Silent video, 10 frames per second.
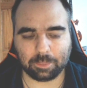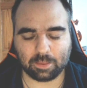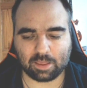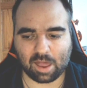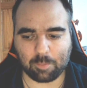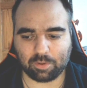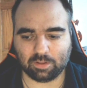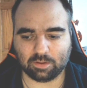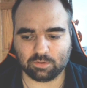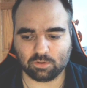
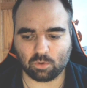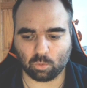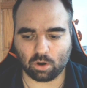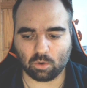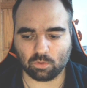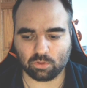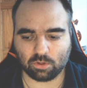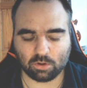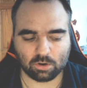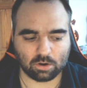capitalist growth
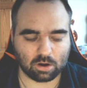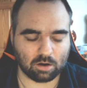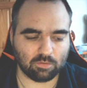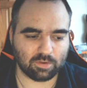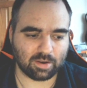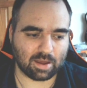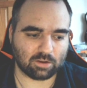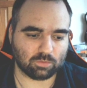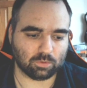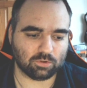of an
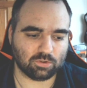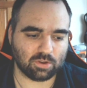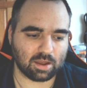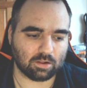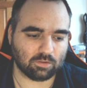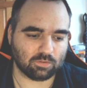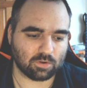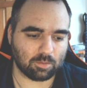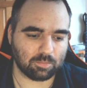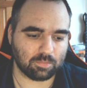actual channel
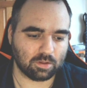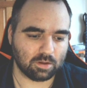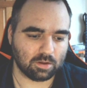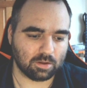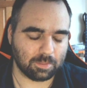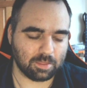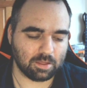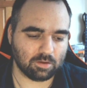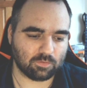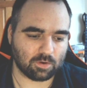from
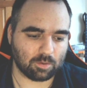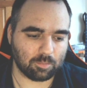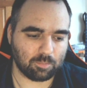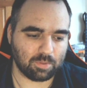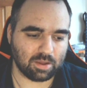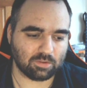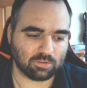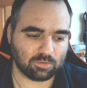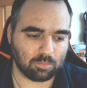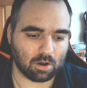being
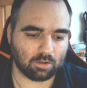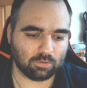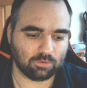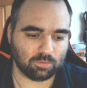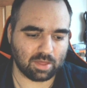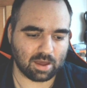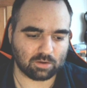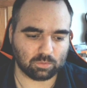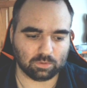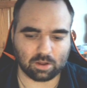small to the
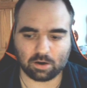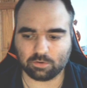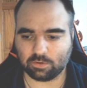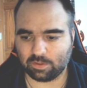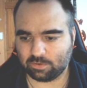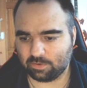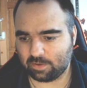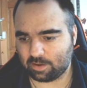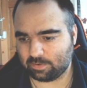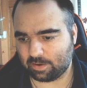actual larger. This is
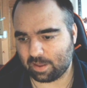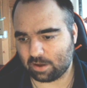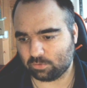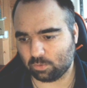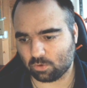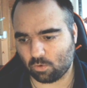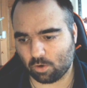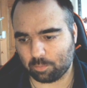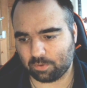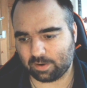that it's an actual
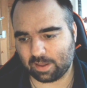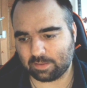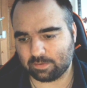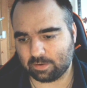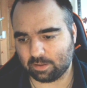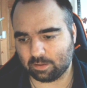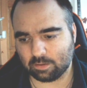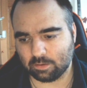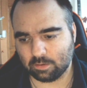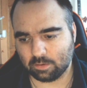corporate entity.
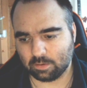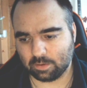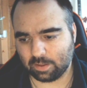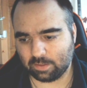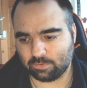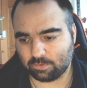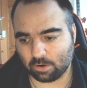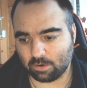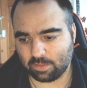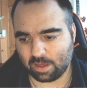It
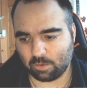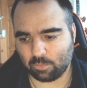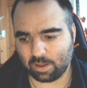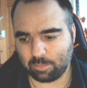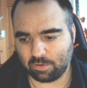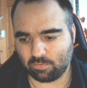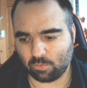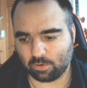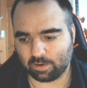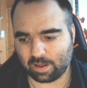started that way
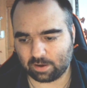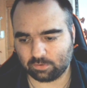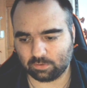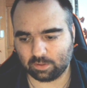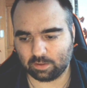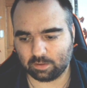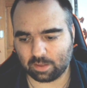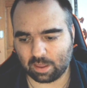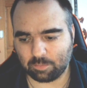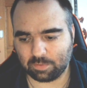before it actually
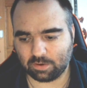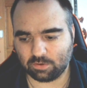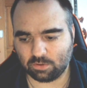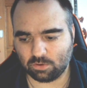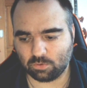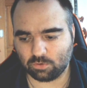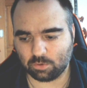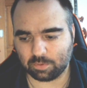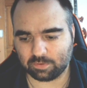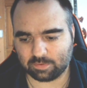came into
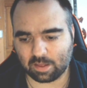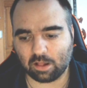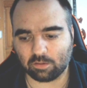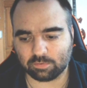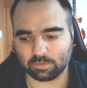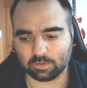YouTube itself.